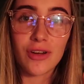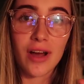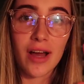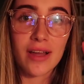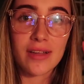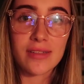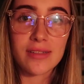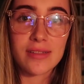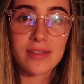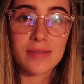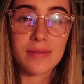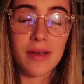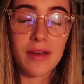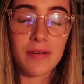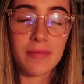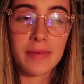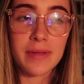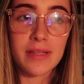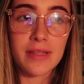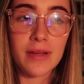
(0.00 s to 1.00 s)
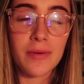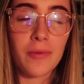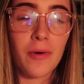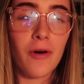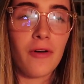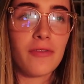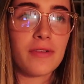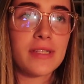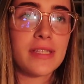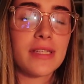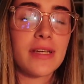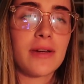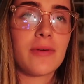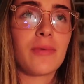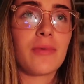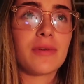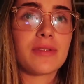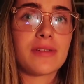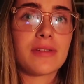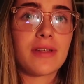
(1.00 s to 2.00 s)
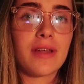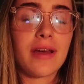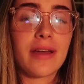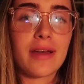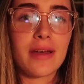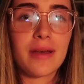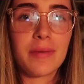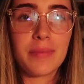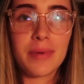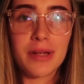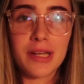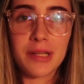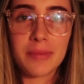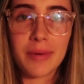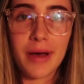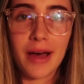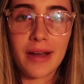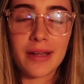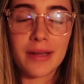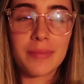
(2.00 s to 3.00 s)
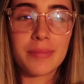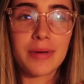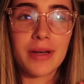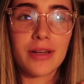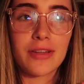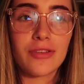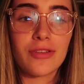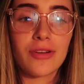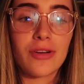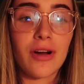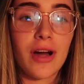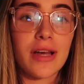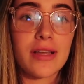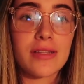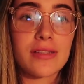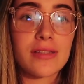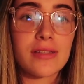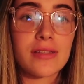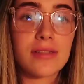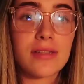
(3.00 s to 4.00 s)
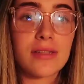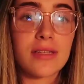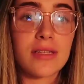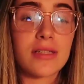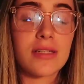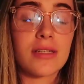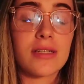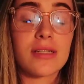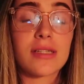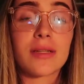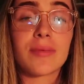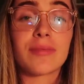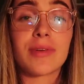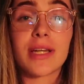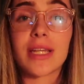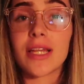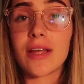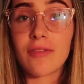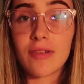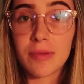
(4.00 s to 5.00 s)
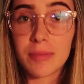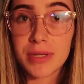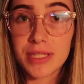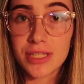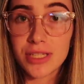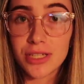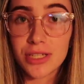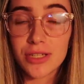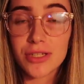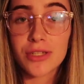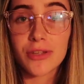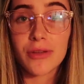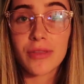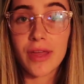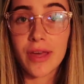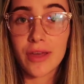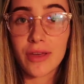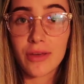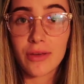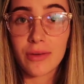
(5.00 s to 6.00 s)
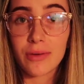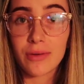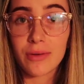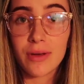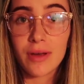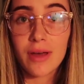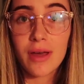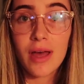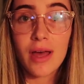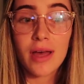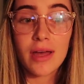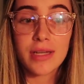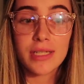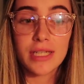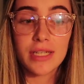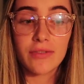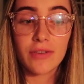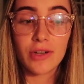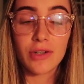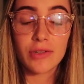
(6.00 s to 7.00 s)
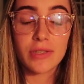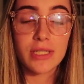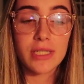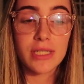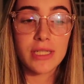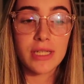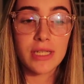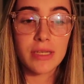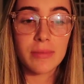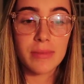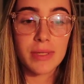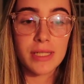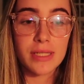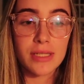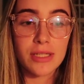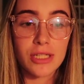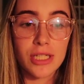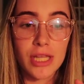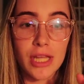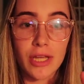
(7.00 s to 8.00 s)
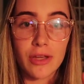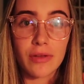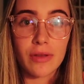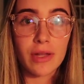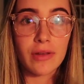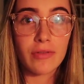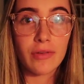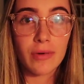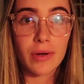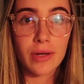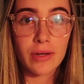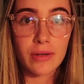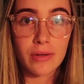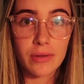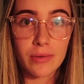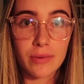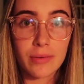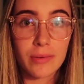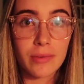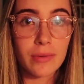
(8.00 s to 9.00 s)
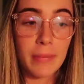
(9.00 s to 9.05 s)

guys have been, obviously it wasn't like a pity party, but you guys sent in some really lovely messages, so thank you to everyone who did send a message. Thank you to everyone who